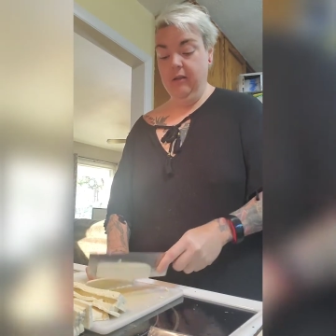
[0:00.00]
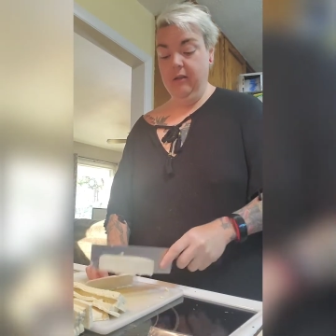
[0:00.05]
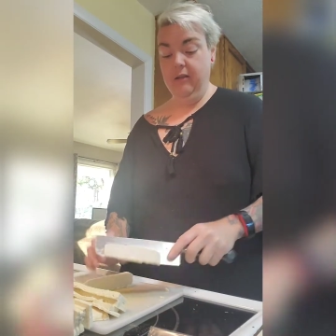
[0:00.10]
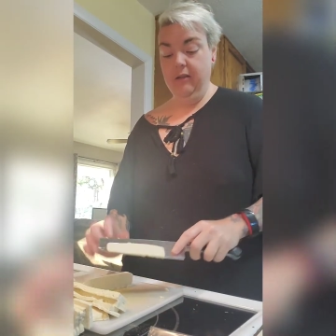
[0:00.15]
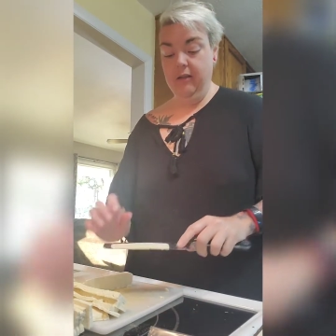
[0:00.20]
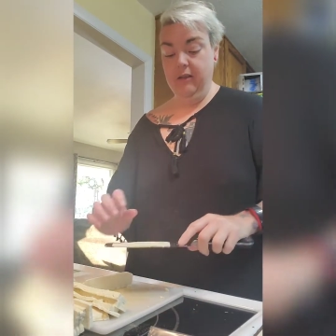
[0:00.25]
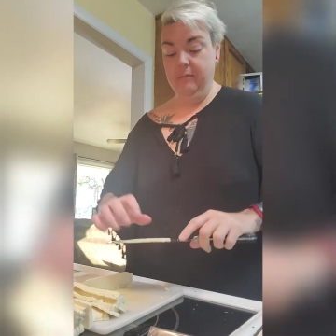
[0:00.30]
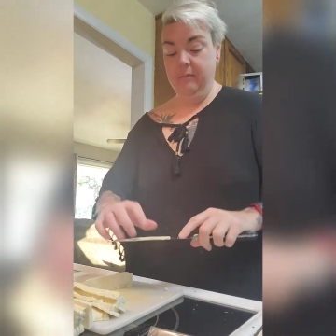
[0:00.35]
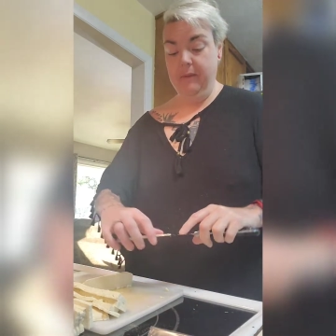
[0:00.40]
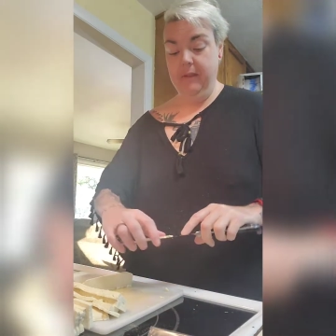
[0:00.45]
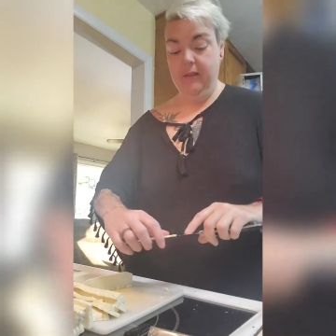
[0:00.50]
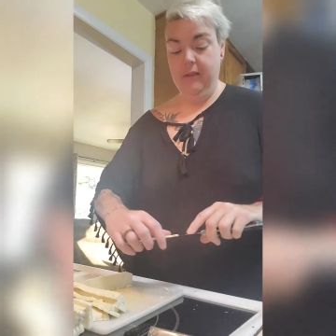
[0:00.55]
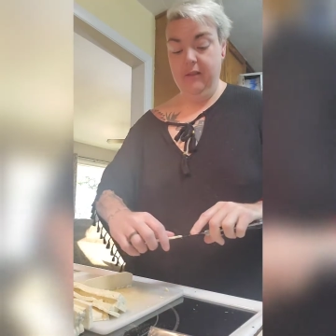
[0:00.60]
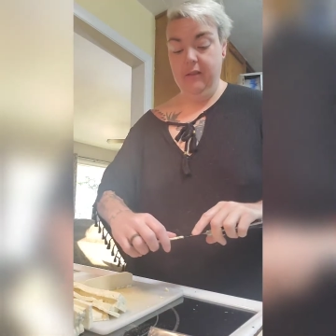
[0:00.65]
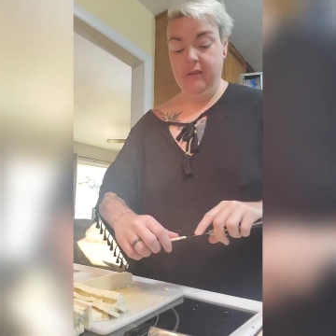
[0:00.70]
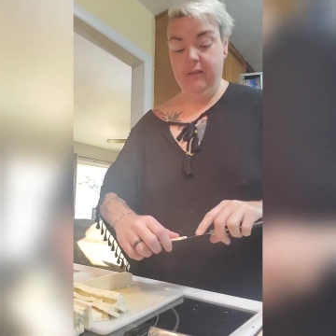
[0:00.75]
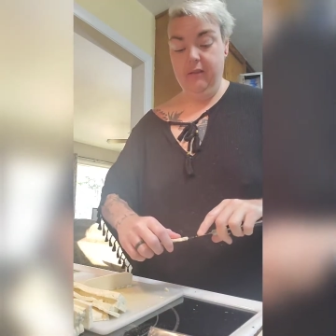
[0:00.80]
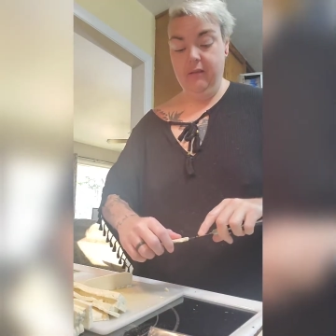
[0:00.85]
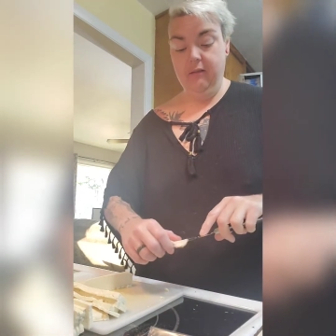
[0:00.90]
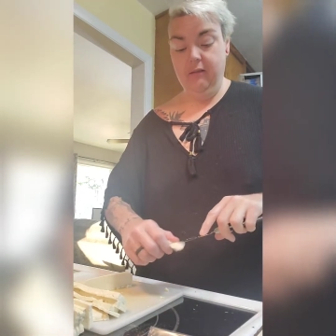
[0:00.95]
just
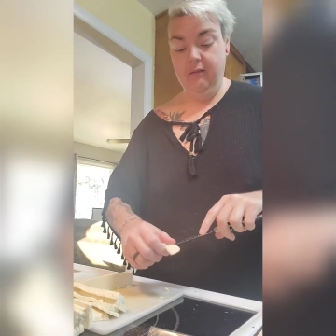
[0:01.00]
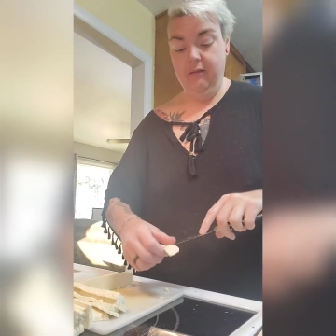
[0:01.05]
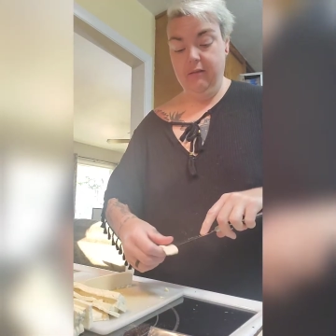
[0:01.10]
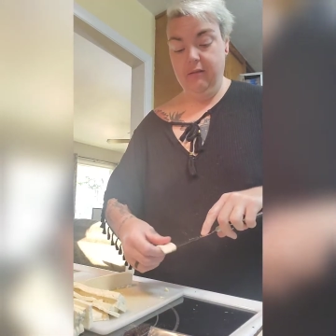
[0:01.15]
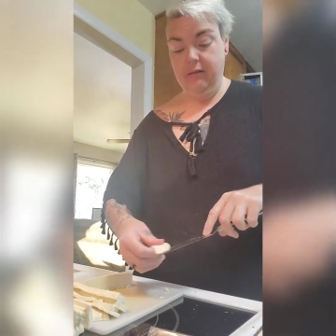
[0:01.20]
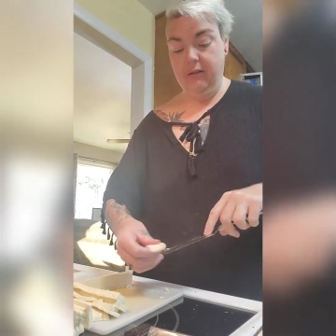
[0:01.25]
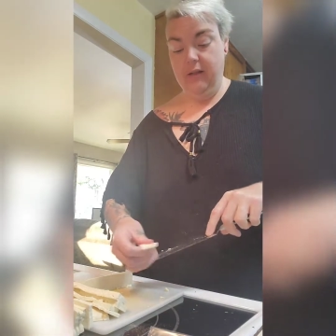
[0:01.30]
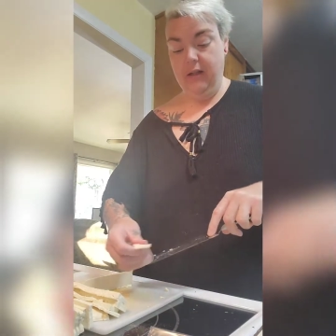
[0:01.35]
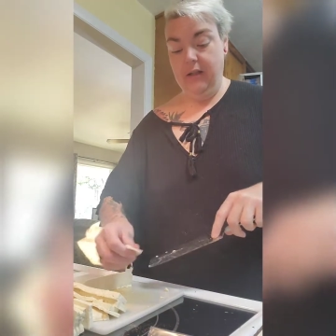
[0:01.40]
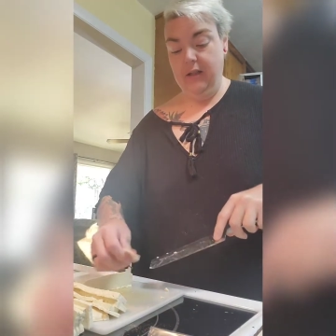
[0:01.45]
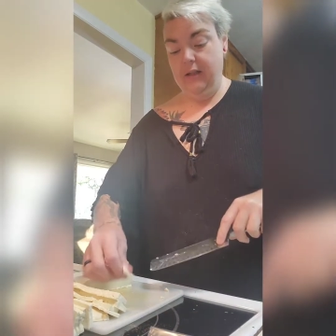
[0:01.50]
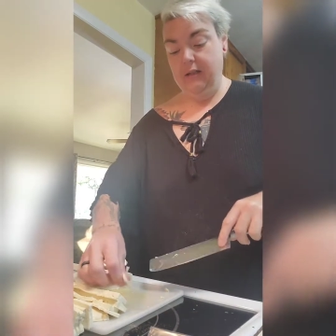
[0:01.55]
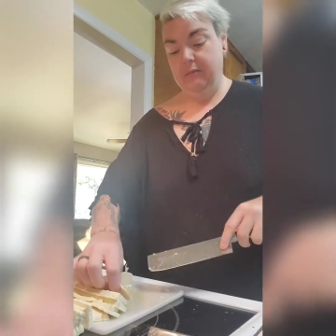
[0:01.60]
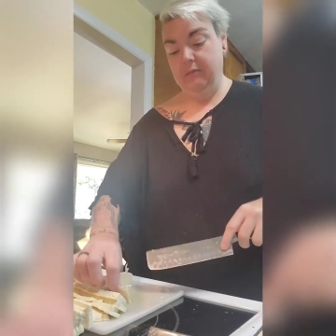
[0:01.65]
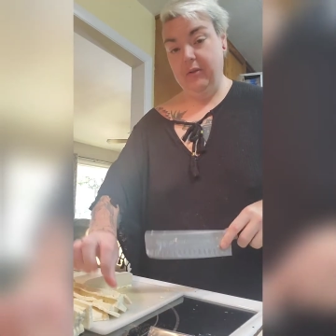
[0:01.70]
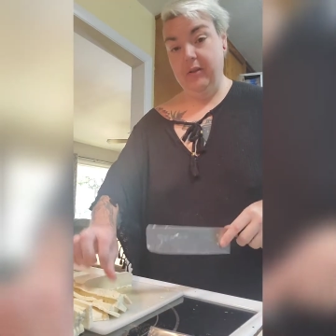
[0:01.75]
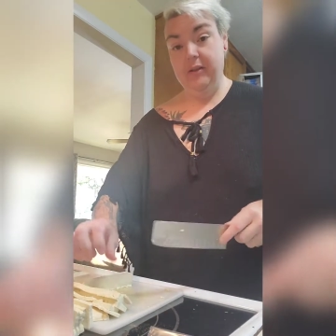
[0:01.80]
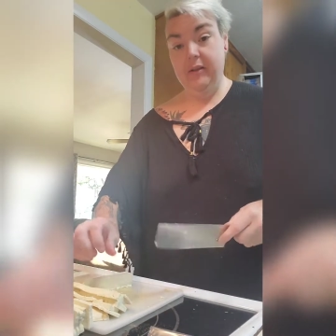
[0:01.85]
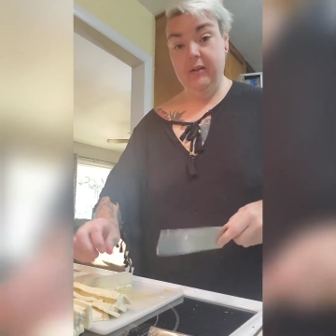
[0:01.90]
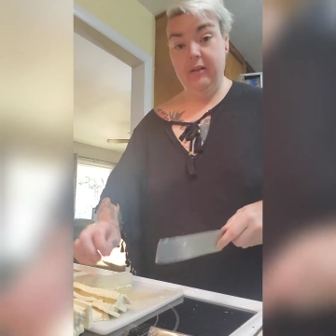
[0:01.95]
because I didn't
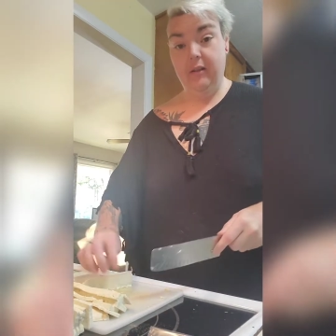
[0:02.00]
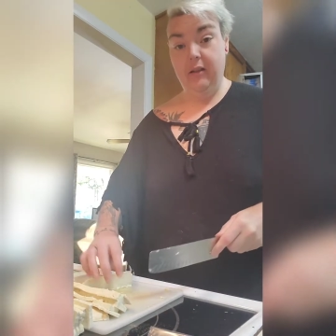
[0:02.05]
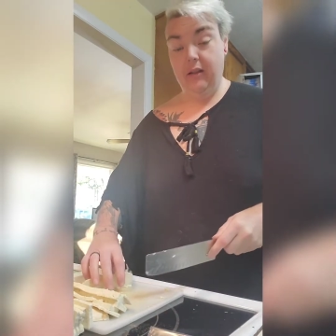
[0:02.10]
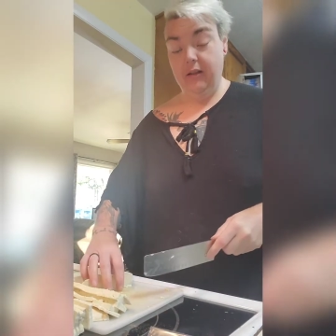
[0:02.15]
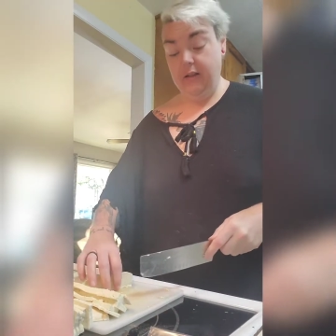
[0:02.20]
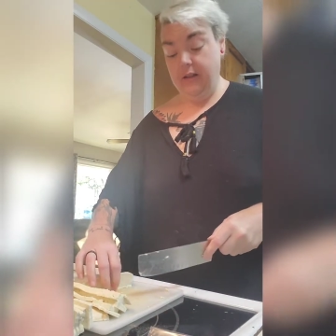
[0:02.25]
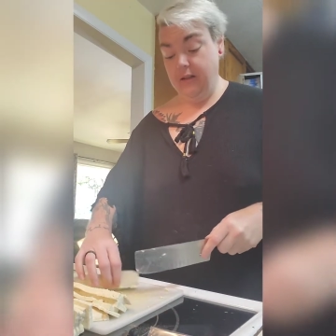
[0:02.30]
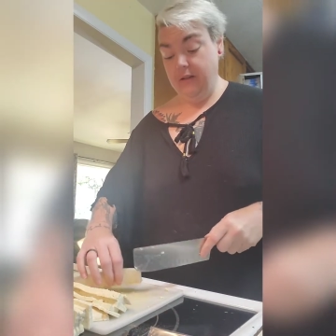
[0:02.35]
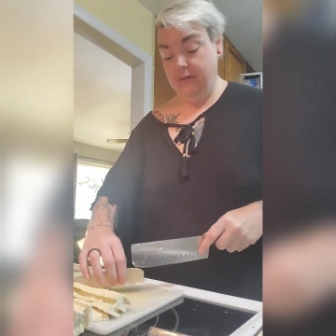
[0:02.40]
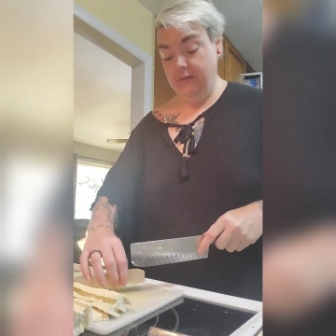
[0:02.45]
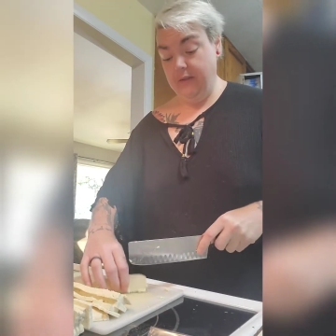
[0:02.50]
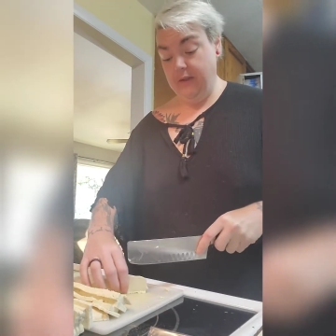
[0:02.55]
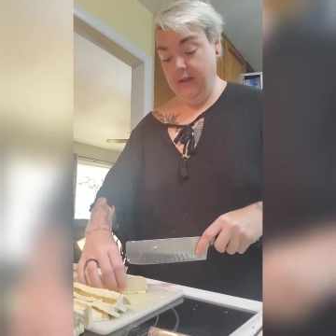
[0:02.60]
press it long enough.